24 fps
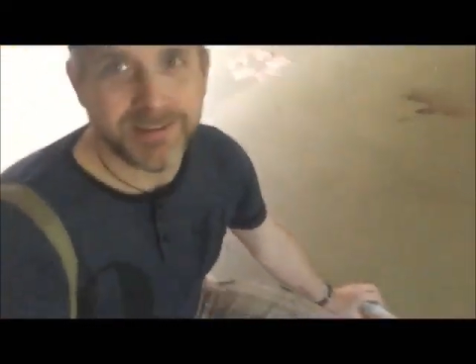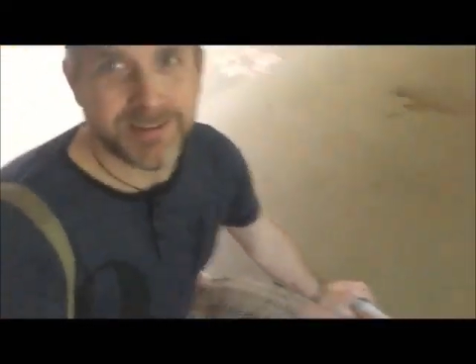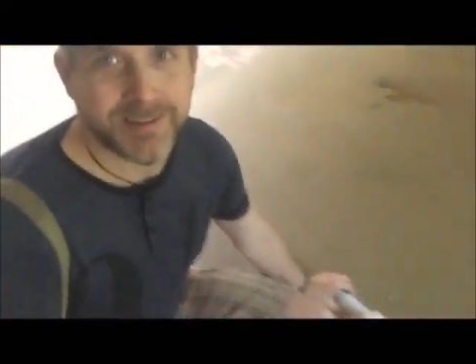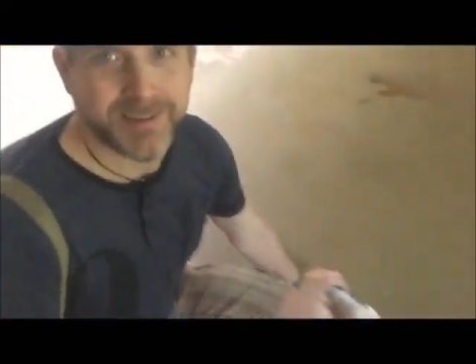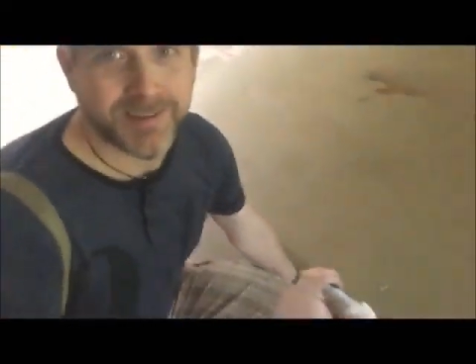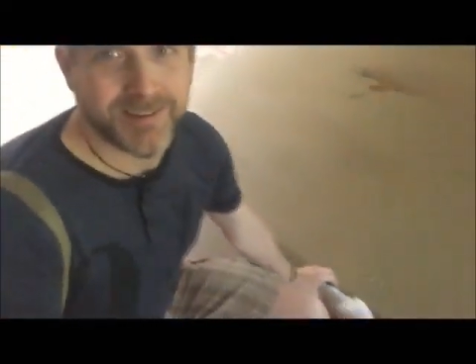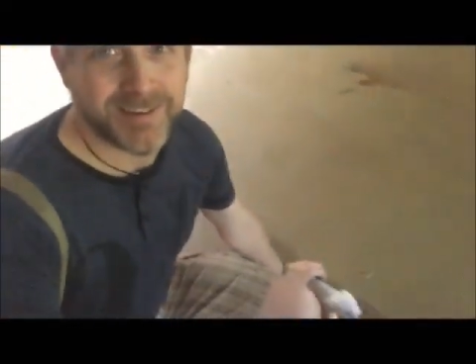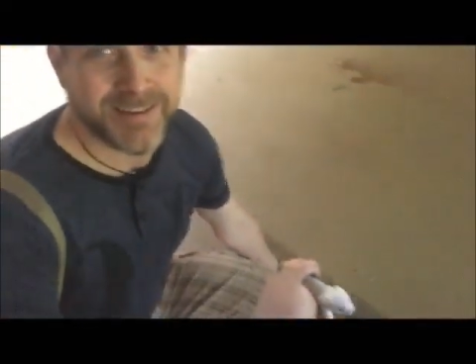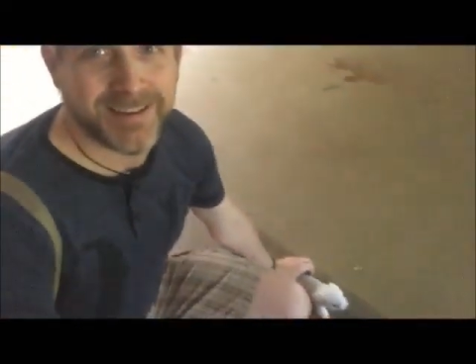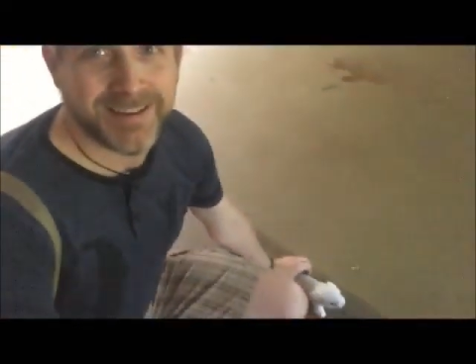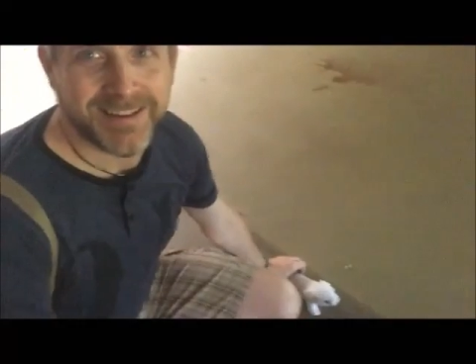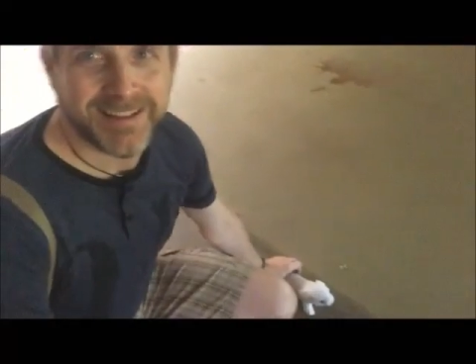
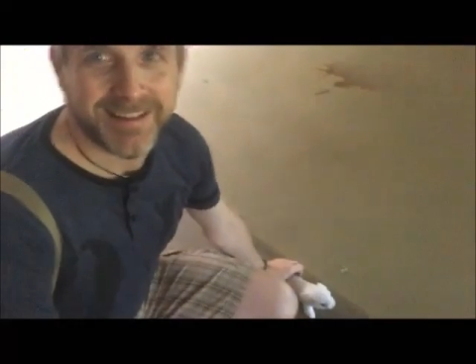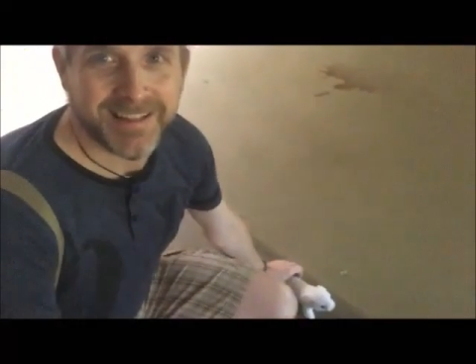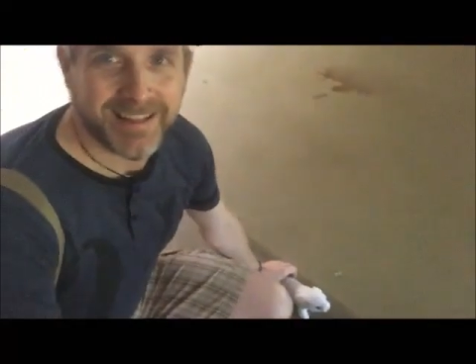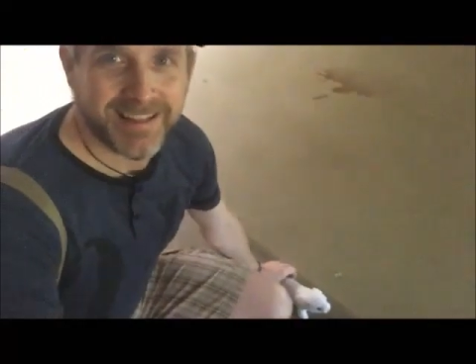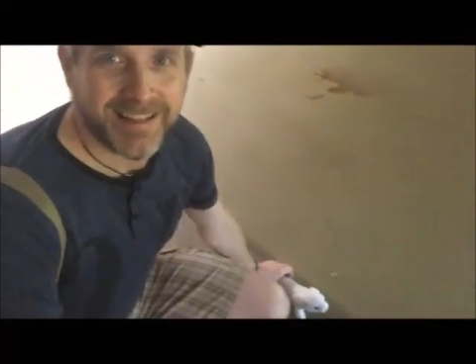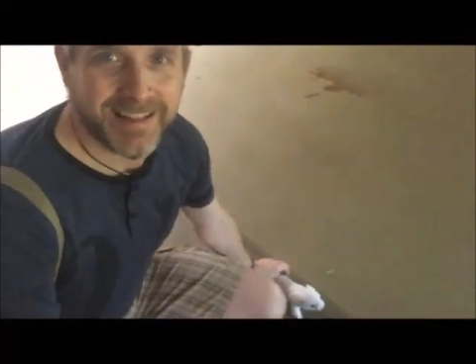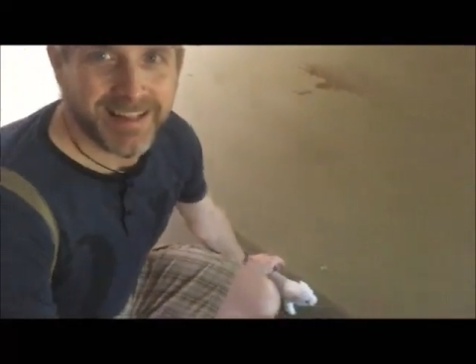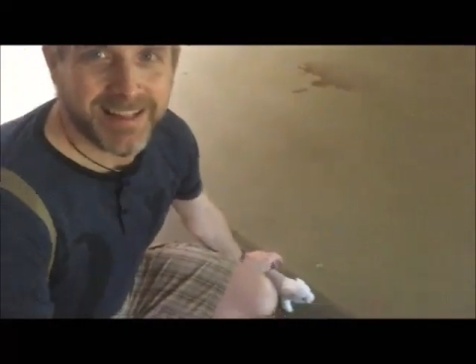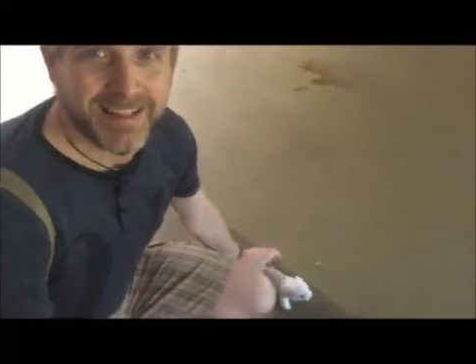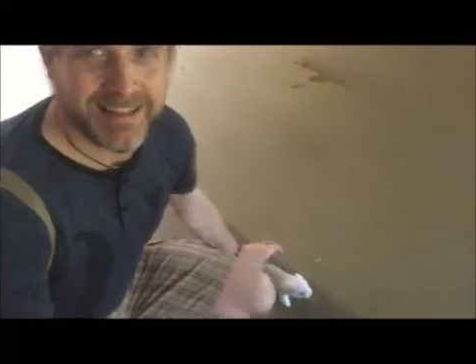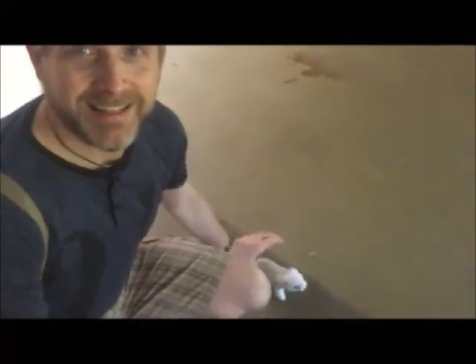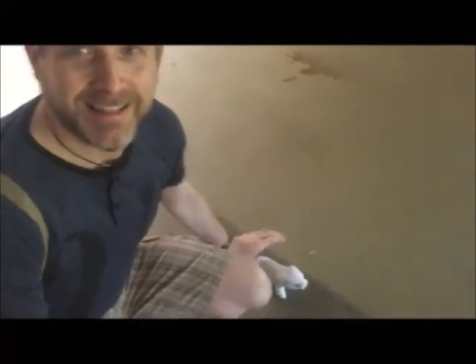to
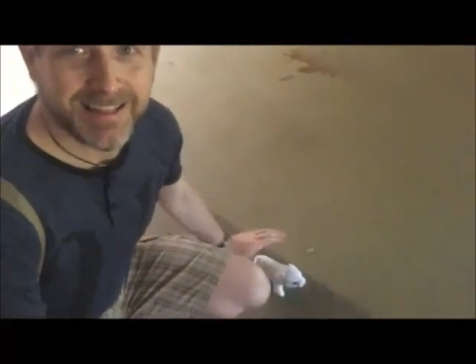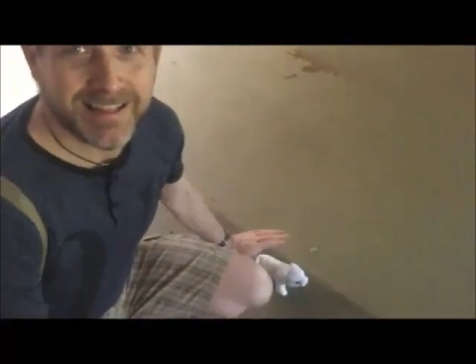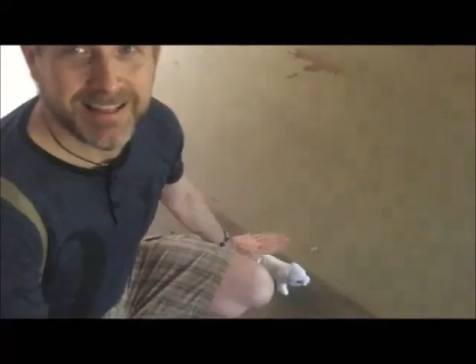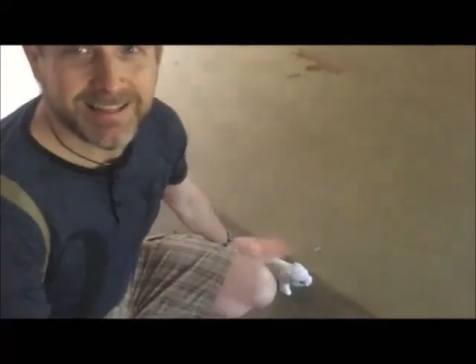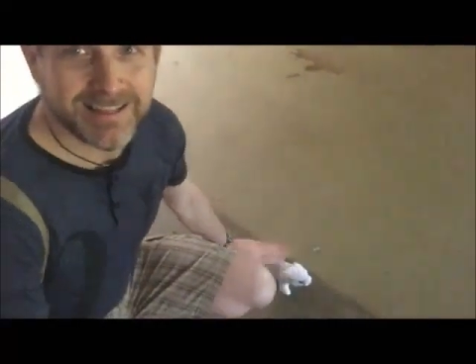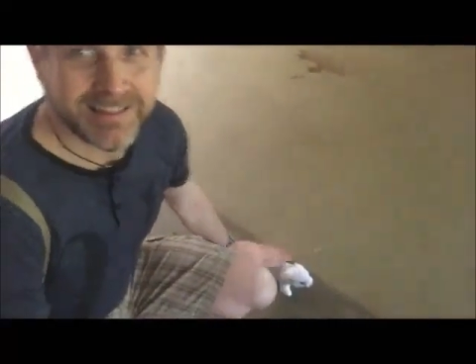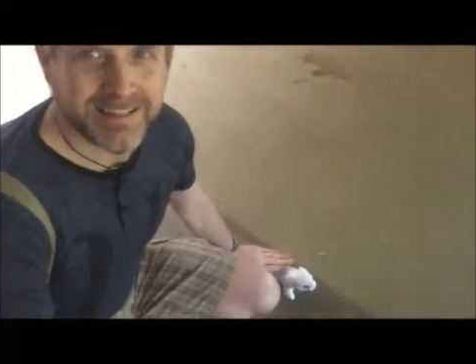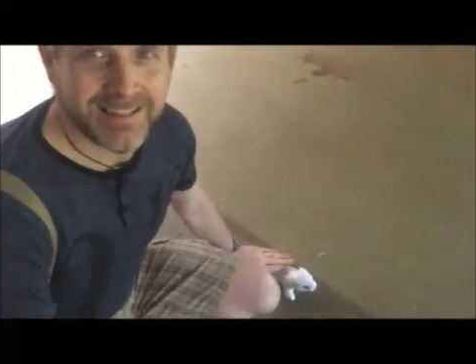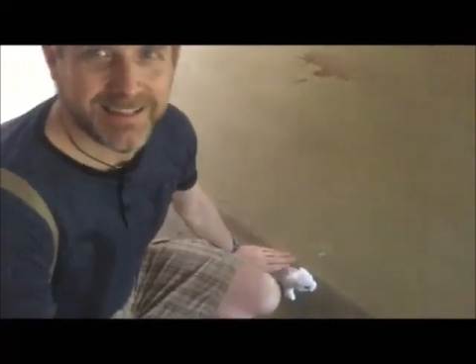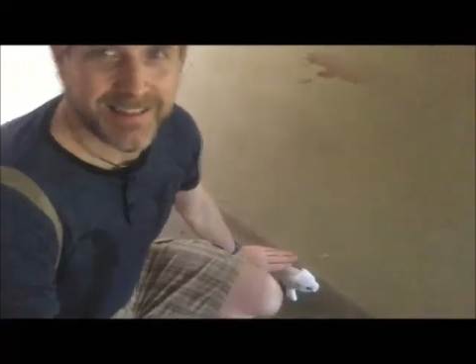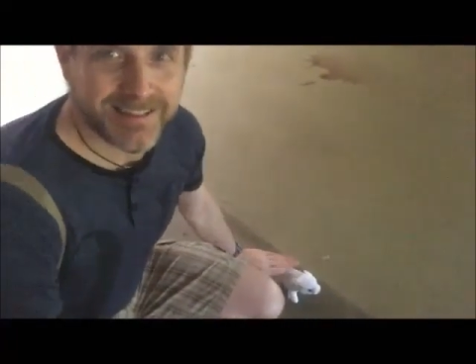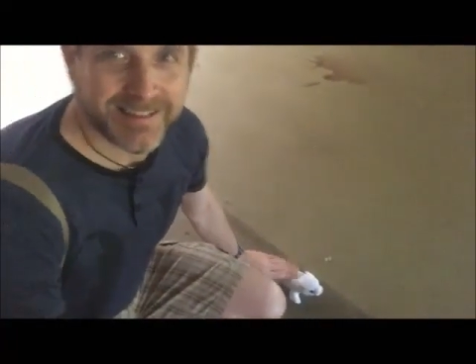
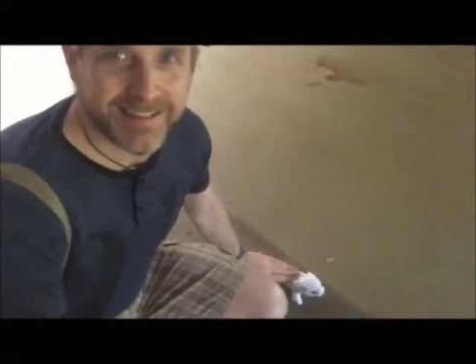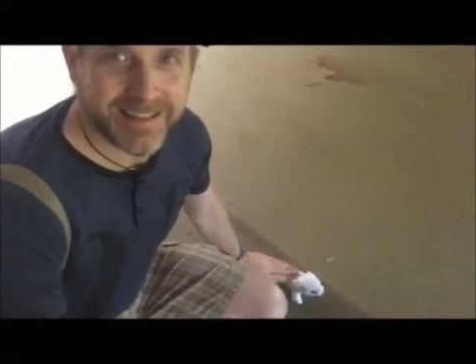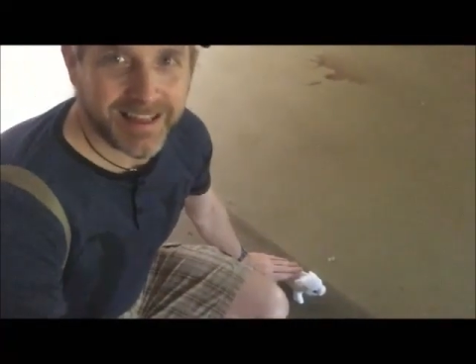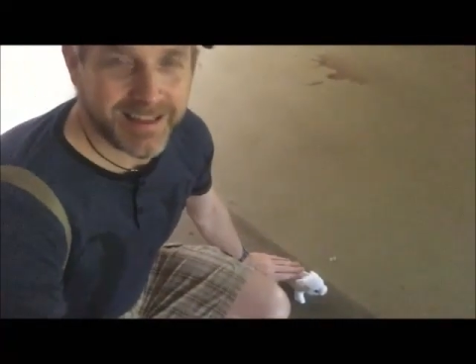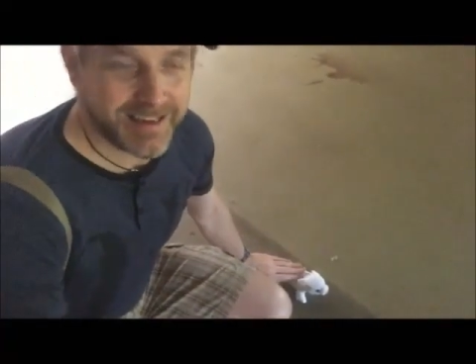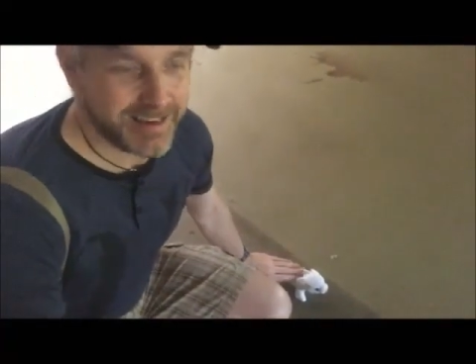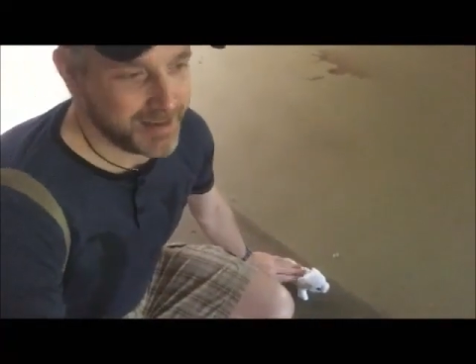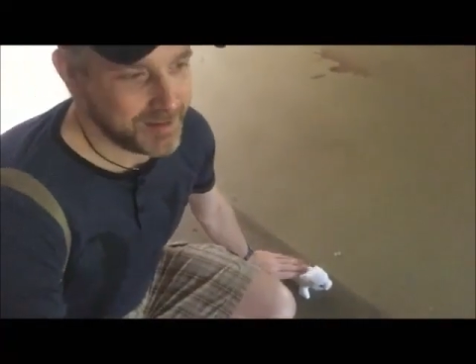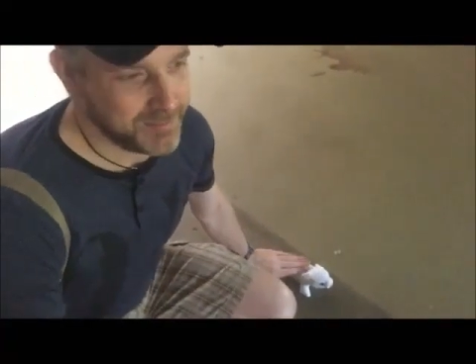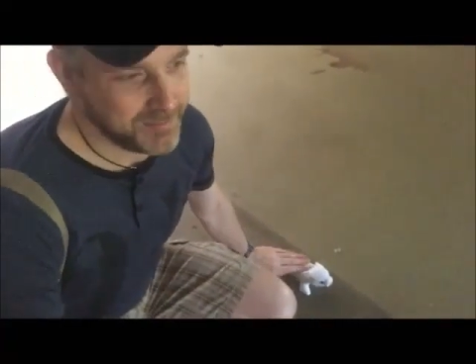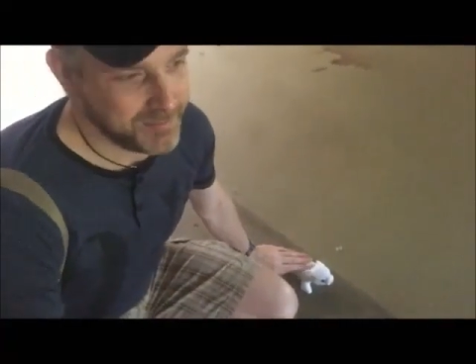let